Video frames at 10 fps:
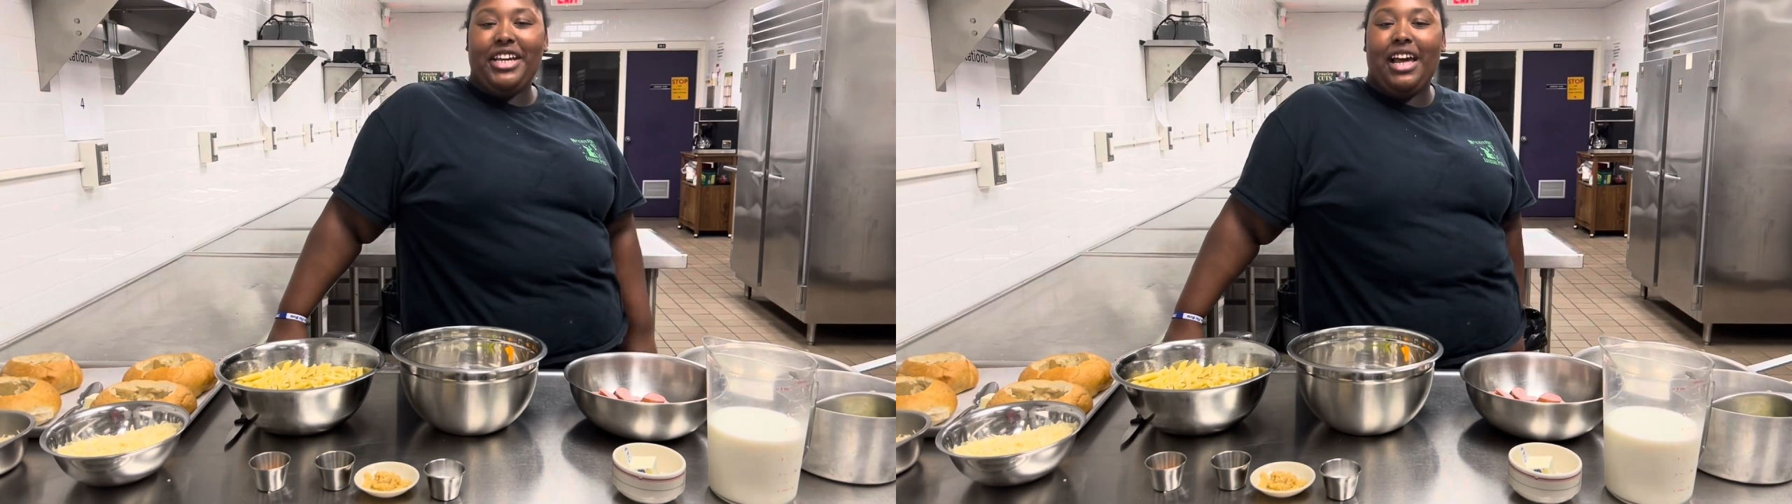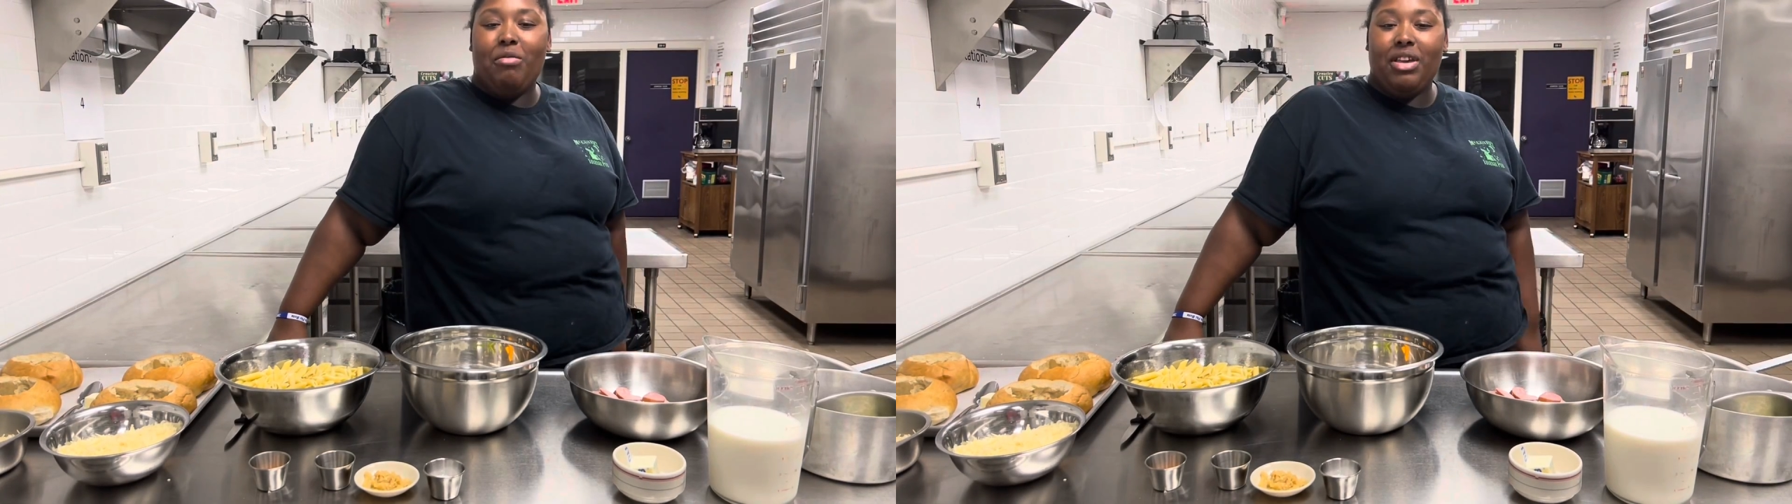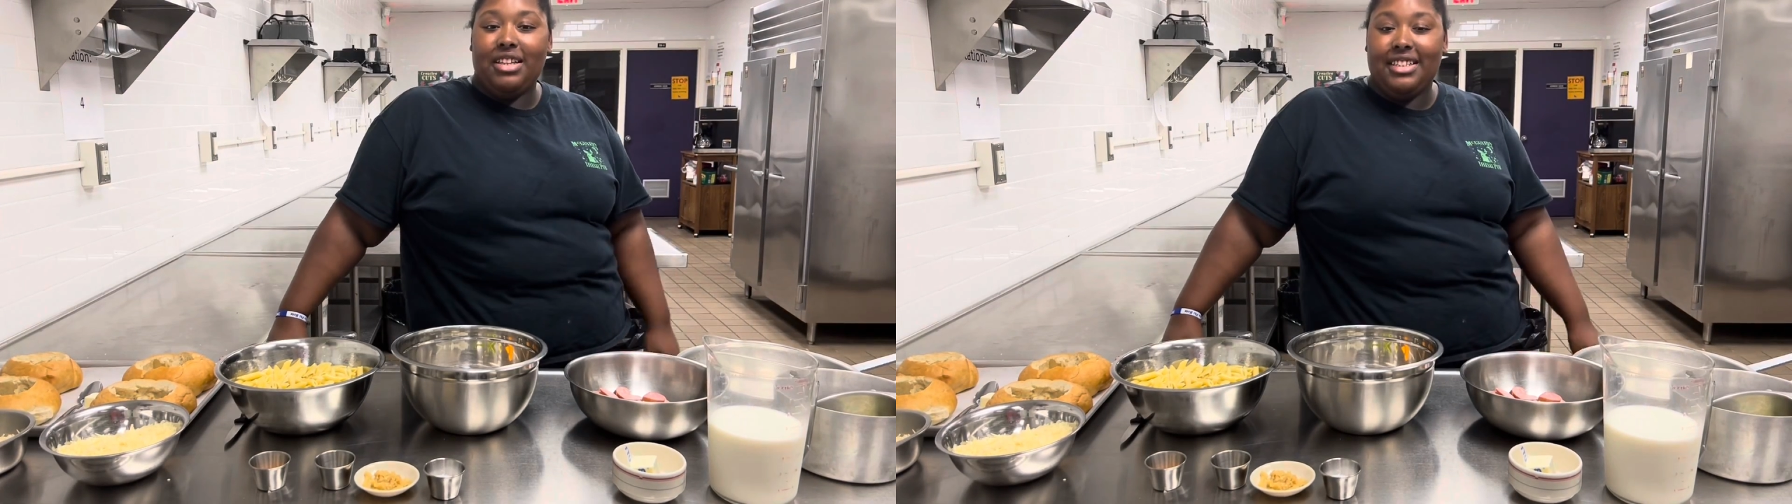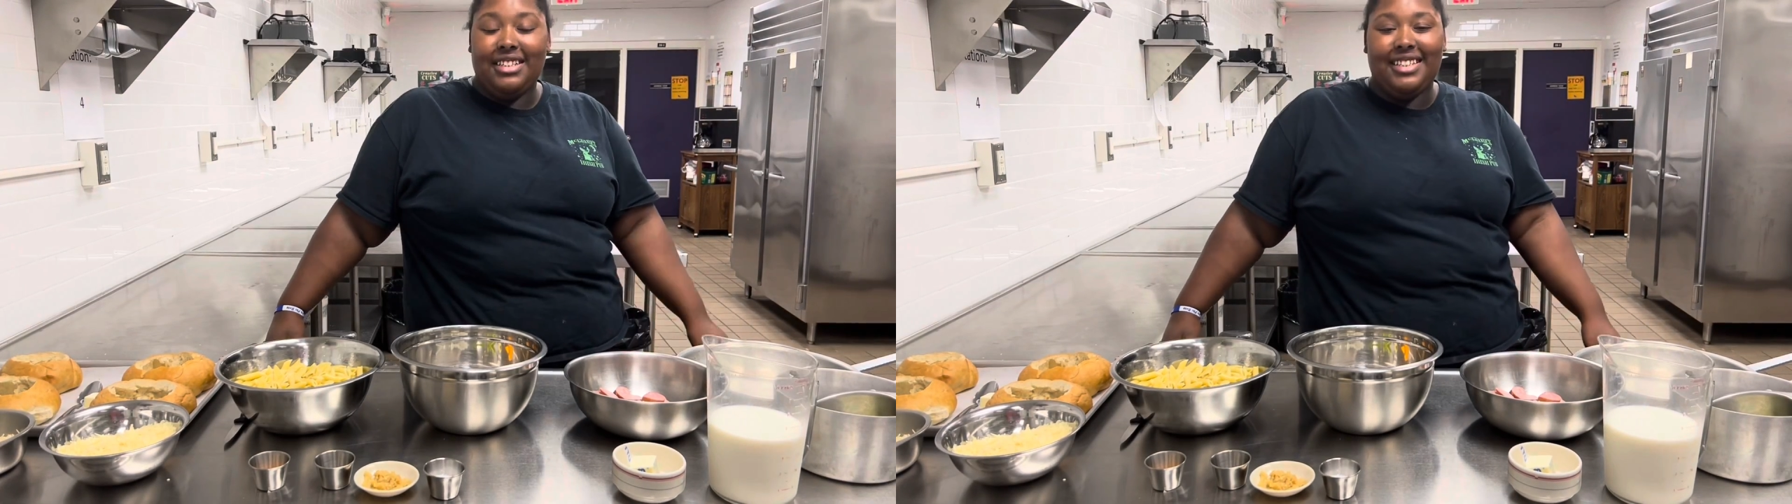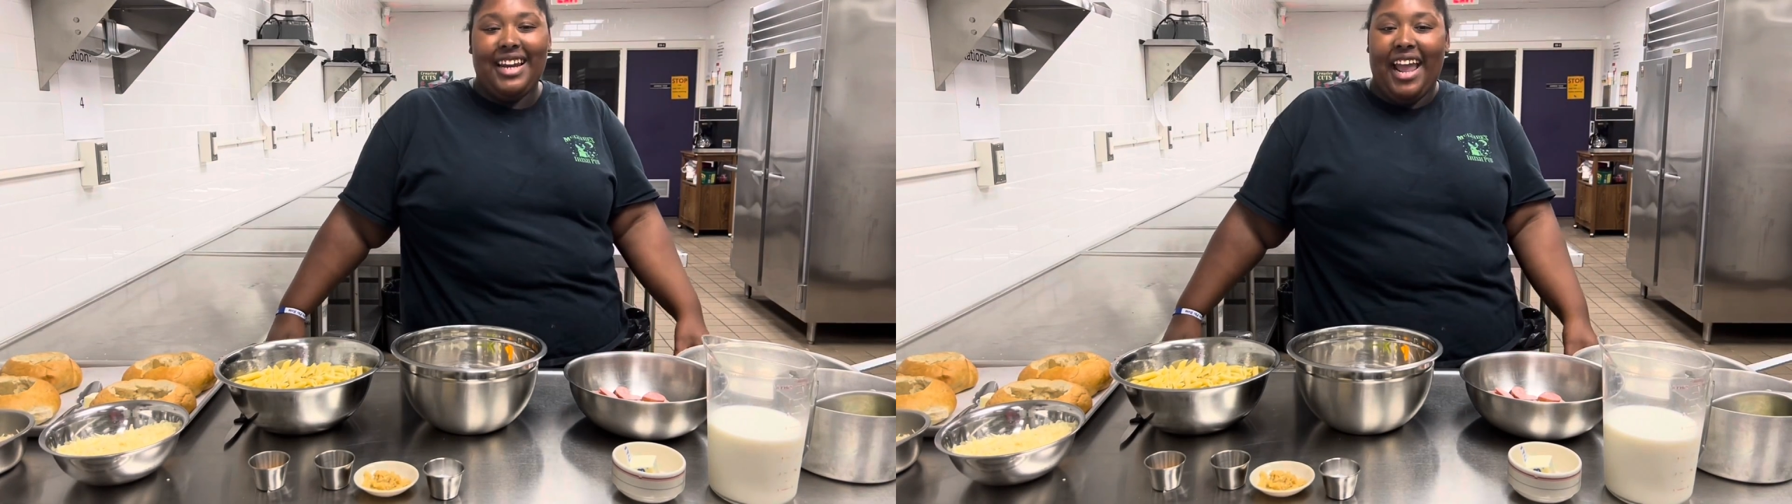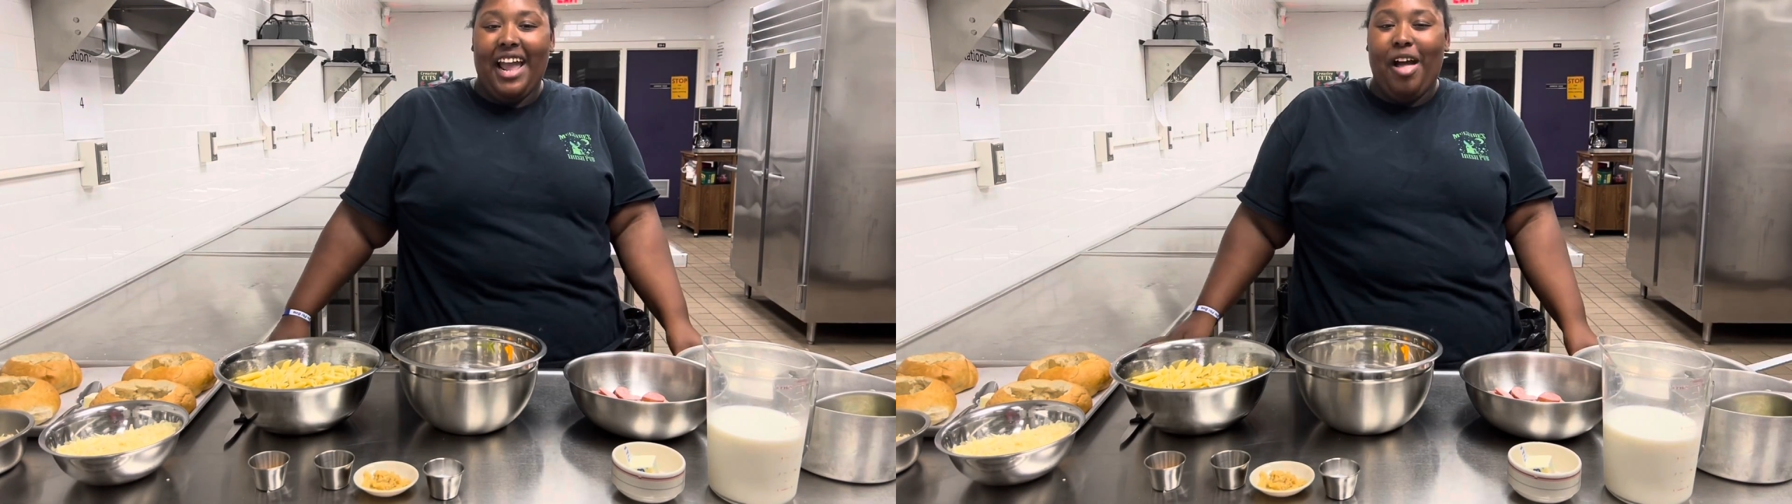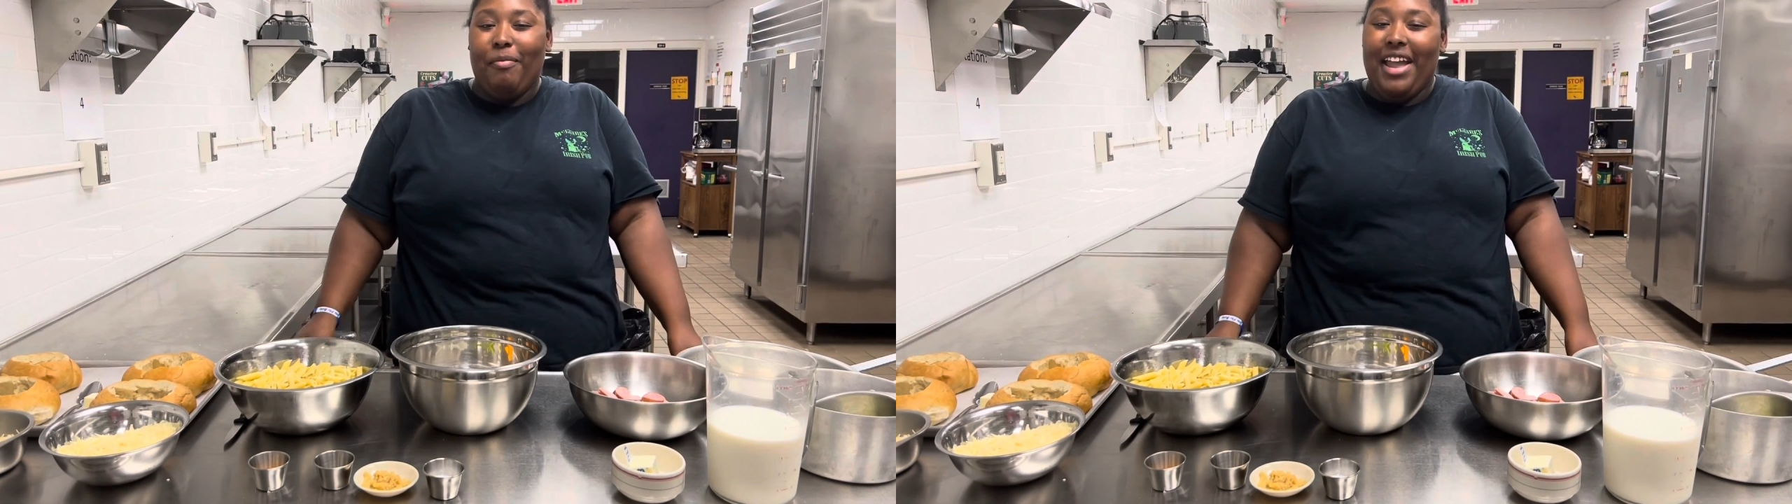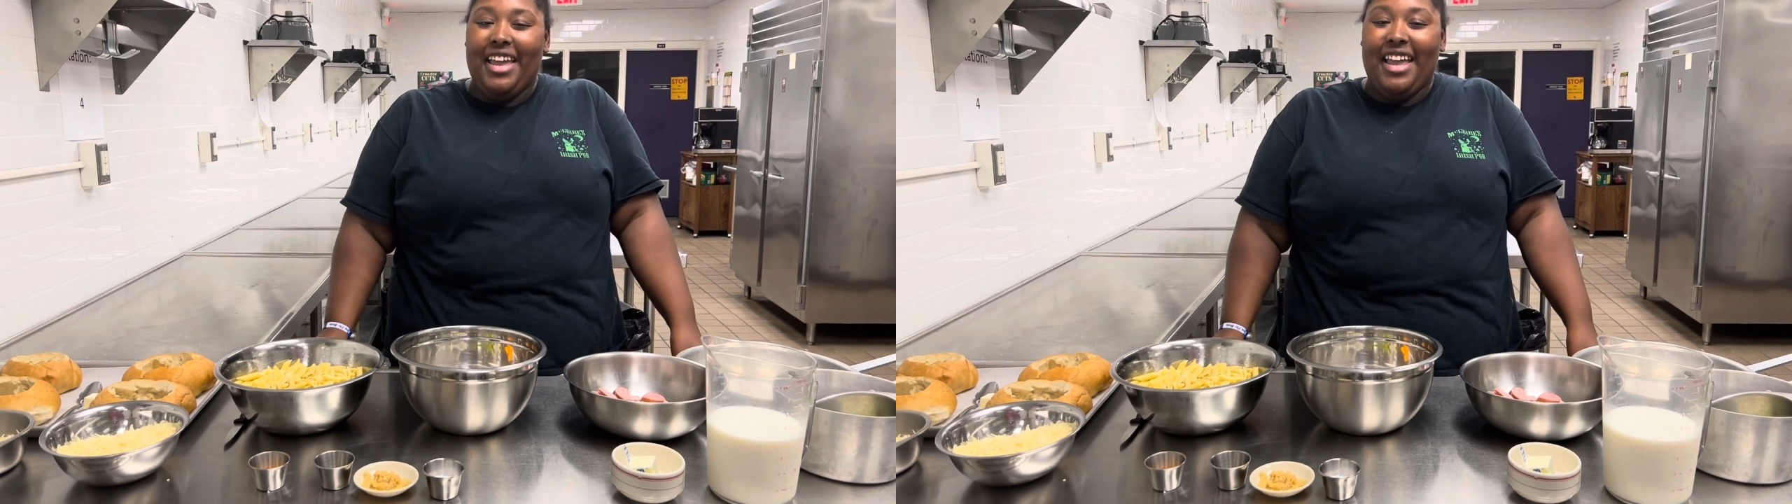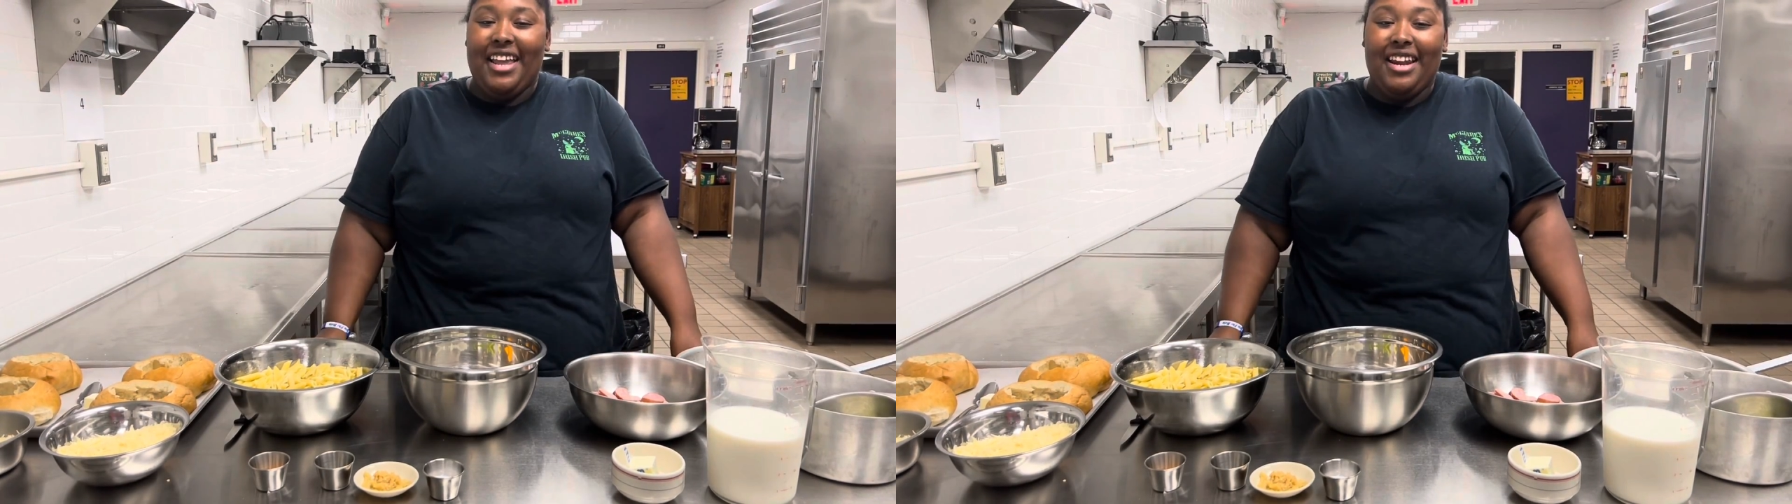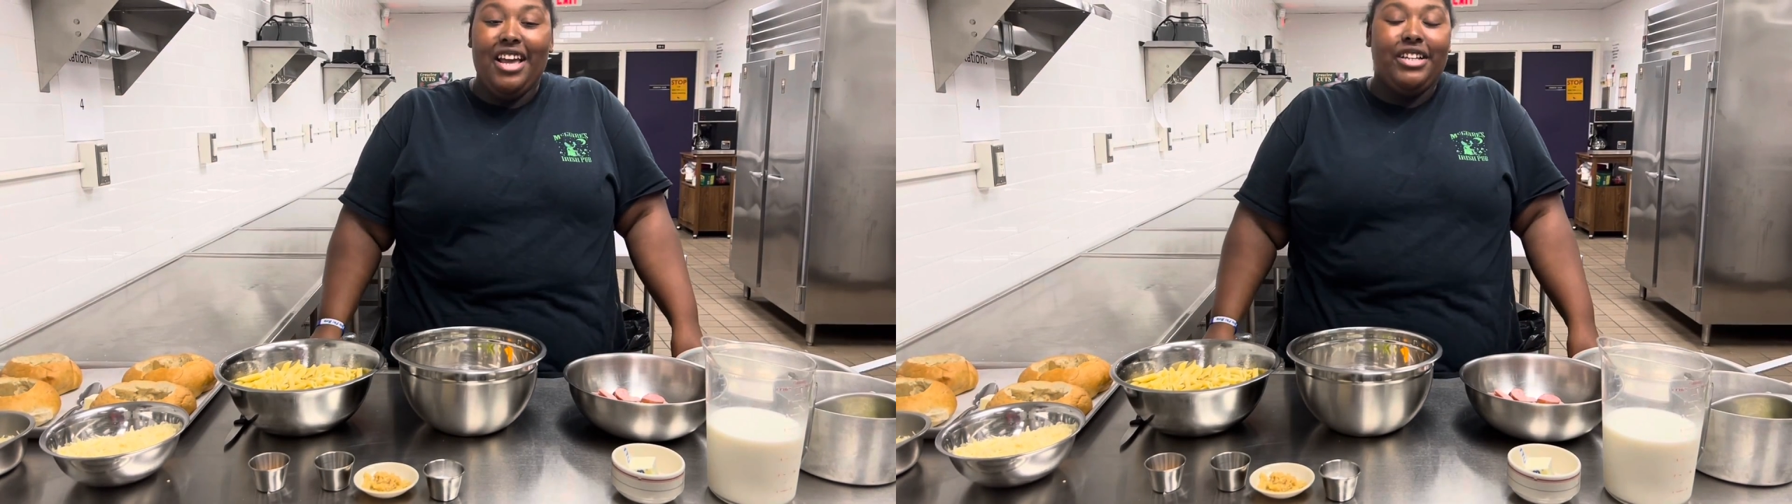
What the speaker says: Cummings and today I'm making